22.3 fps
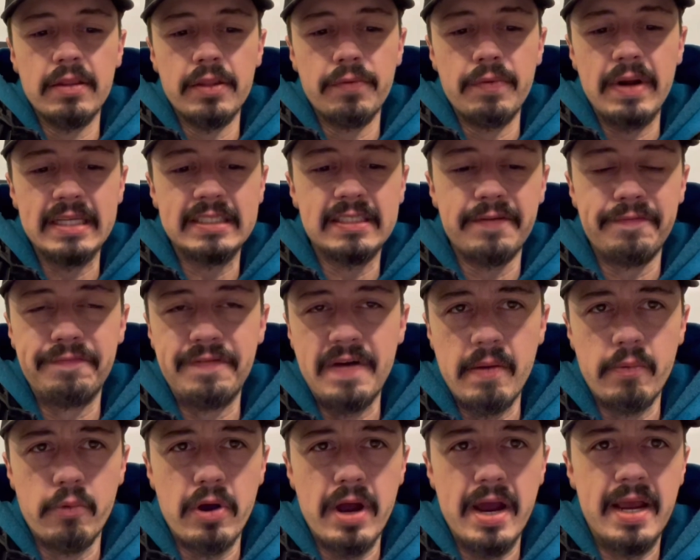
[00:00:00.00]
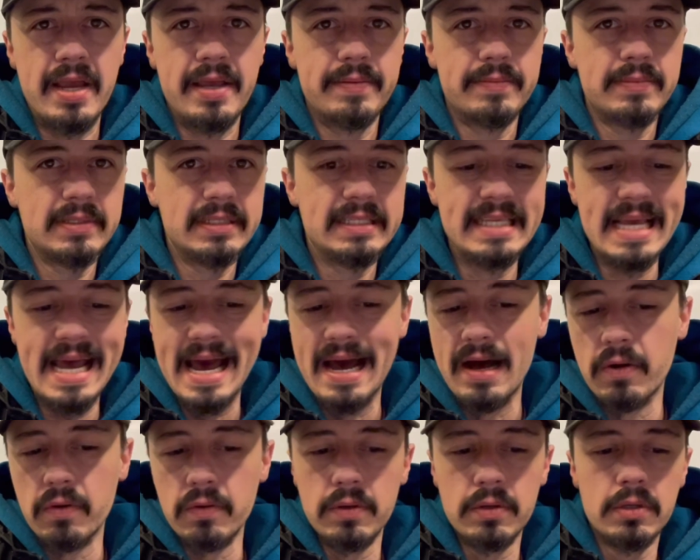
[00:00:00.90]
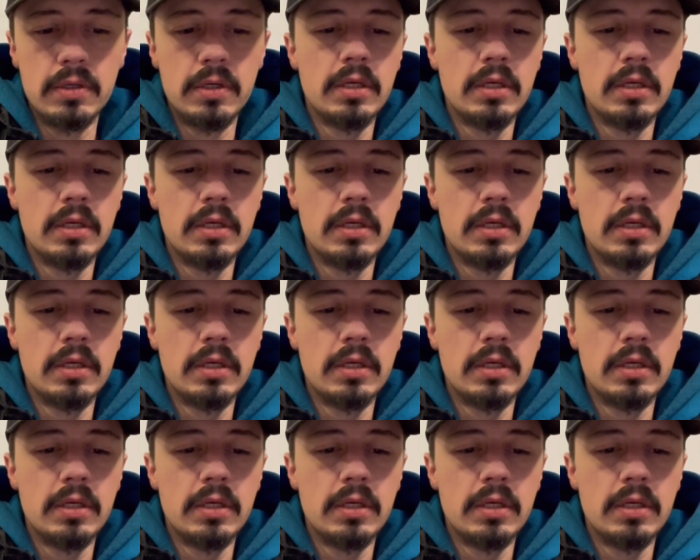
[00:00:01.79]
The rest of February, down.